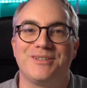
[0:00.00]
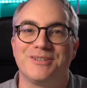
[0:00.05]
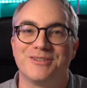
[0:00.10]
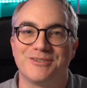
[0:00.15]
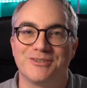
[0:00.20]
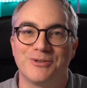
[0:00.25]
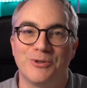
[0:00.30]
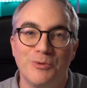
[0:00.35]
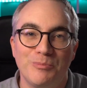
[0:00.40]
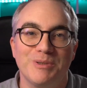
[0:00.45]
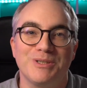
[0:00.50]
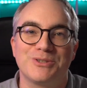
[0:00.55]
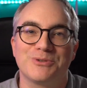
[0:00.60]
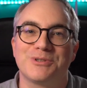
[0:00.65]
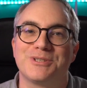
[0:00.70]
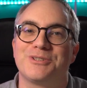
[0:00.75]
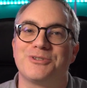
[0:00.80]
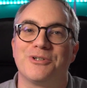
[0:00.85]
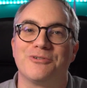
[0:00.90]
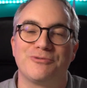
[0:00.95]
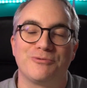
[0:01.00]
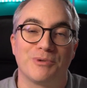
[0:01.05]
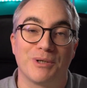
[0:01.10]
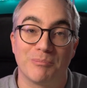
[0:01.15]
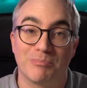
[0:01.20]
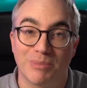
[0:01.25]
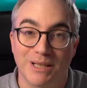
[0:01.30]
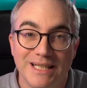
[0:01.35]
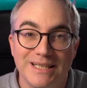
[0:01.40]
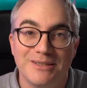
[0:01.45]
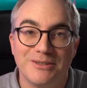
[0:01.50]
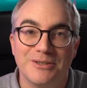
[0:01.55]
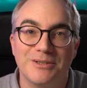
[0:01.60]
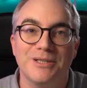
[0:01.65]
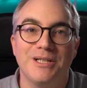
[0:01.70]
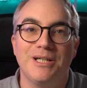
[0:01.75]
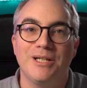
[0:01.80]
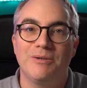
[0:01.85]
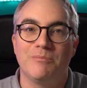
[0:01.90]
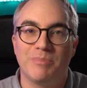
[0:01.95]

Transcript: the open source software Blender,